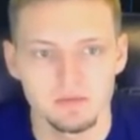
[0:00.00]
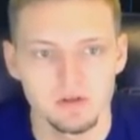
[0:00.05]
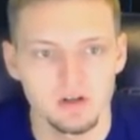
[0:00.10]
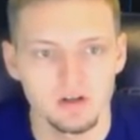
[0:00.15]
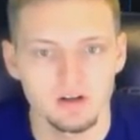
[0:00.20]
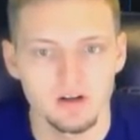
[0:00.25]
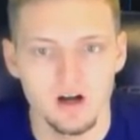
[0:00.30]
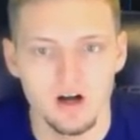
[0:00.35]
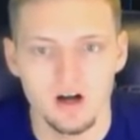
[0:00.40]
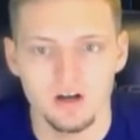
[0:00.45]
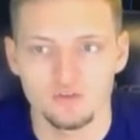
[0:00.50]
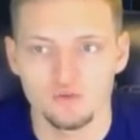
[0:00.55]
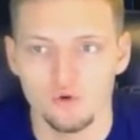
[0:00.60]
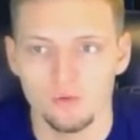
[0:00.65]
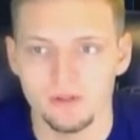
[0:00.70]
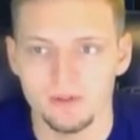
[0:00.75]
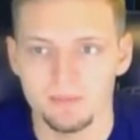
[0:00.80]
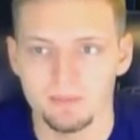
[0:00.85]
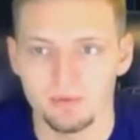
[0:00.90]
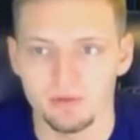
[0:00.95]
are uh,
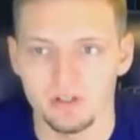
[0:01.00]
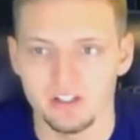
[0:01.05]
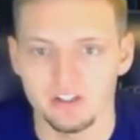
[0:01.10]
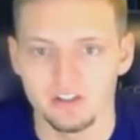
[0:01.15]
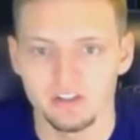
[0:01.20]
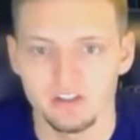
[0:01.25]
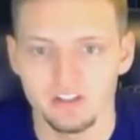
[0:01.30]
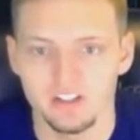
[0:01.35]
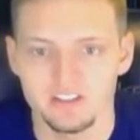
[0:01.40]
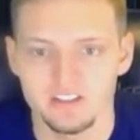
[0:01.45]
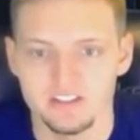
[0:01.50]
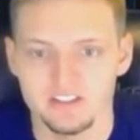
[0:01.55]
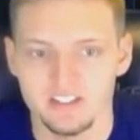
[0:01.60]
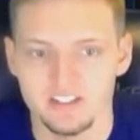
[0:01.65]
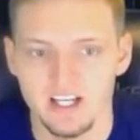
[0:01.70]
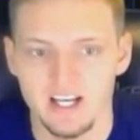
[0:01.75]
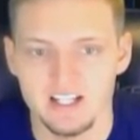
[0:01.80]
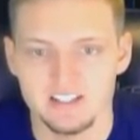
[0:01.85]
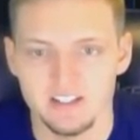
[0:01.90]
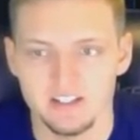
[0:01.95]
normally pretty good because this
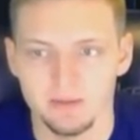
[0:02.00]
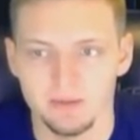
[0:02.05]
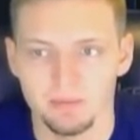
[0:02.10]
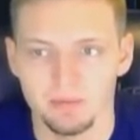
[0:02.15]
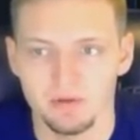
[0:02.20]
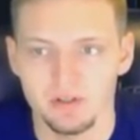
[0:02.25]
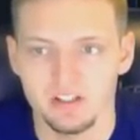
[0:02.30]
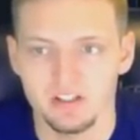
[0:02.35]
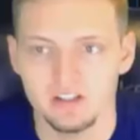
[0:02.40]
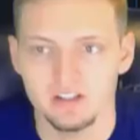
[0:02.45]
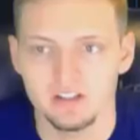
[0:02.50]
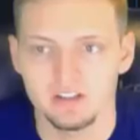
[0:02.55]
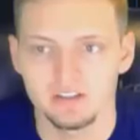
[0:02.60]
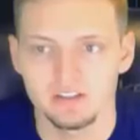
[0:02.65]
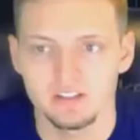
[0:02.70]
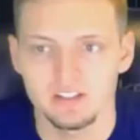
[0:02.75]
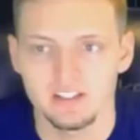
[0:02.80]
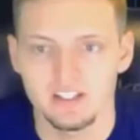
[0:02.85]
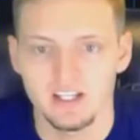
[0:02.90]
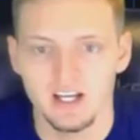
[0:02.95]
guy's got a pretty
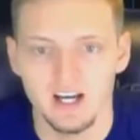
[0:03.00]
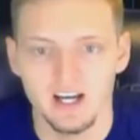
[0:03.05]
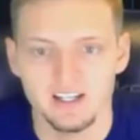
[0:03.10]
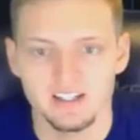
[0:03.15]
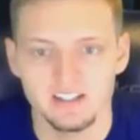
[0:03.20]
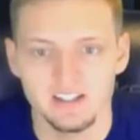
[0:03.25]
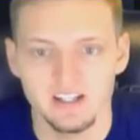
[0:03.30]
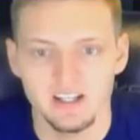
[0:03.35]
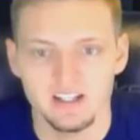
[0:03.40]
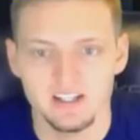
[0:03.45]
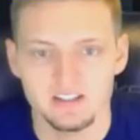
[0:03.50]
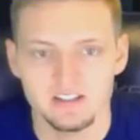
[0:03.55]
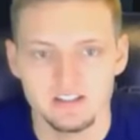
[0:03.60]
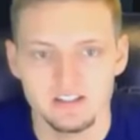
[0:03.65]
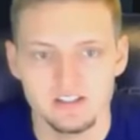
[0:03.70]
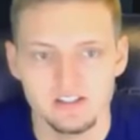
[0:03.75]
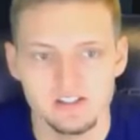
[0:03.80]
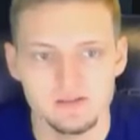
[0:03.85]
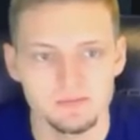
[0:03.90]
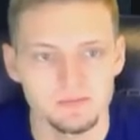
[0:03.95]
good god dang
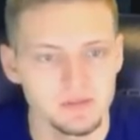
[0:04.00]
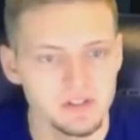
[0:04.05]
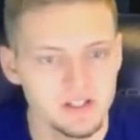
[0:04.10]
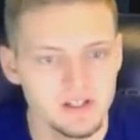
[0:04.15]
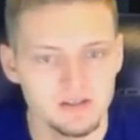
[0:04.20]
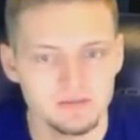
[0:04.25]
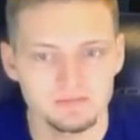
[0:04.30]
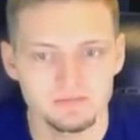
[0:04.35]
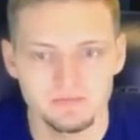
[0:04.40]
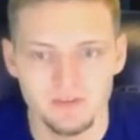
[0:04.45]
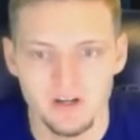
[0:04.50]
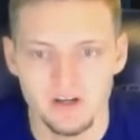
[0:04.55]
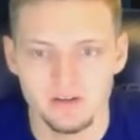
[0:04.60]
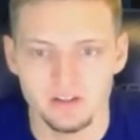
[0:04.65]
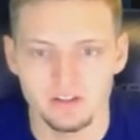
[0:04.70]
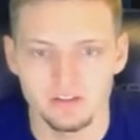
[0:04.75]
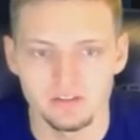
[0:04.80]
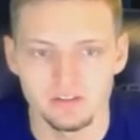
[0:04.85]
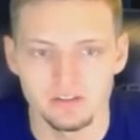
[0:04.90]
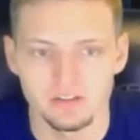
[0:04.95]
team. Yep, very
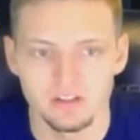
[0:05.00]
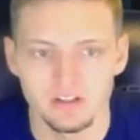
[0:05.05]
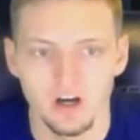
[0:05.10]
good.